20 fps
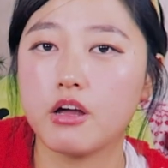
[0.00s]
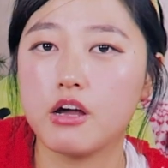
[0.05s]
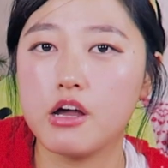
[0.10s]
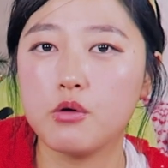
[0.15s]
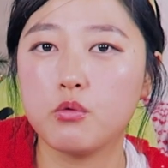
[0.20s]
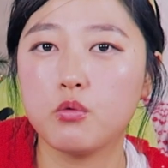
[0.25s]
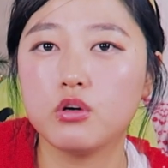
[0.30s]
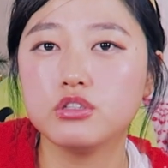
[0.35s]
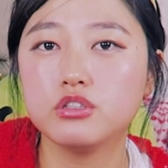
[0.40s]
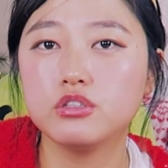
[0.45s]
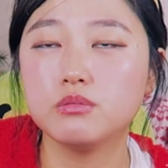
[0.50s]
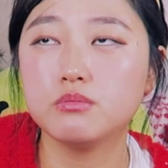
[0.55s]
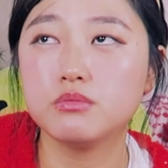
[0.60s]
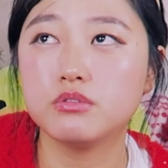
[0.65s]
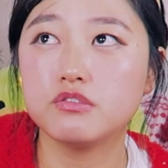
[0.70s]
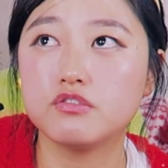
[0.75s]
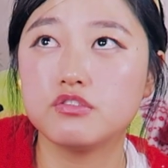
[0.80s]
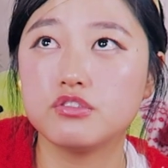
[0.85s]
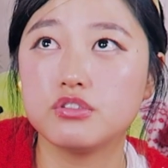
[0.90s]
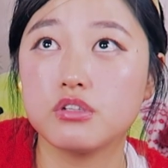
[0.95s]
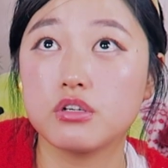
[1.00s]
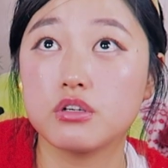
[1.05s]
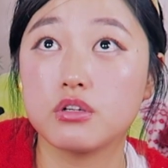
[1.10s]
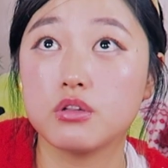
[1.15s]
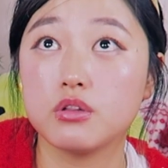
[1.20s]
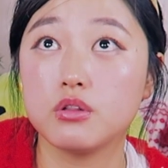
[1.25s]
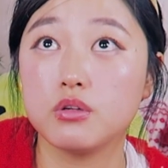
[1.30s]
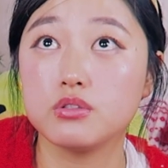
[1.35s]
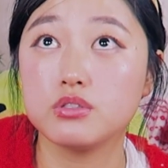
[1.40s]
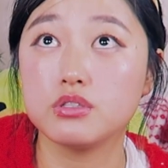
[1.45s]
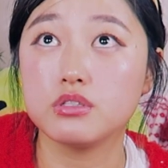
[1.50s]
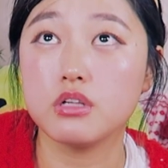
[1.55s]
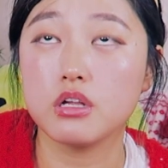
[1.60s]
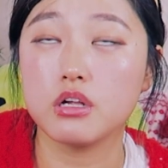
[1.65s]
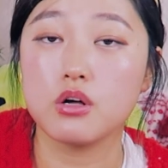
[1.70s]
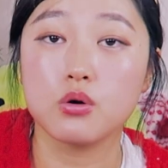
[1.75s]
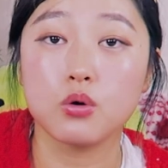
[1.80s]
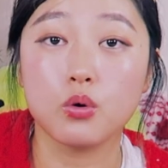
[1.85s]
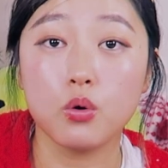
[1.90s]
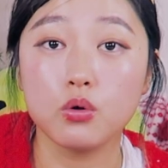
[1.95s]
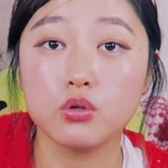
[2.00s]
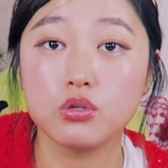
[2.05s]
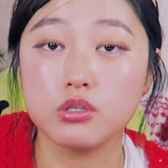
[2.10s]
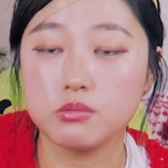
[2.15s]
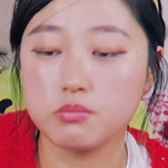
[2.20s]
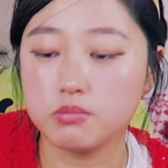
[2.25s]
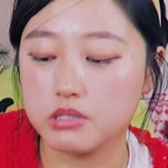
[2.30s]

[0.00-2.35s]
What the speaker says: I want to move to a colder